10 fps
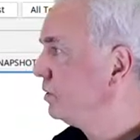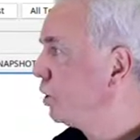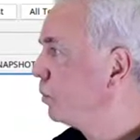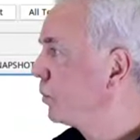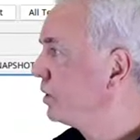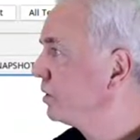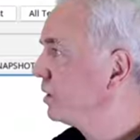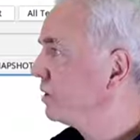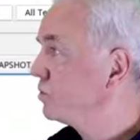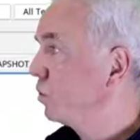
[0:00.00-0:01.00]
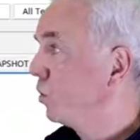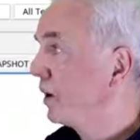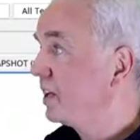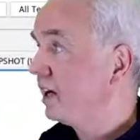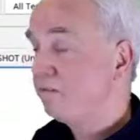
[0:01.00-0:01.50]
these operator tests you
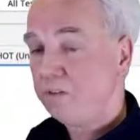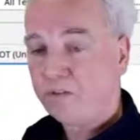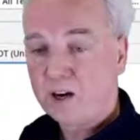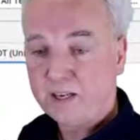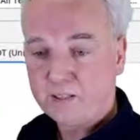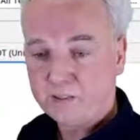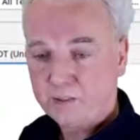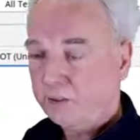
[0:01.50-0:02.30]
already have defined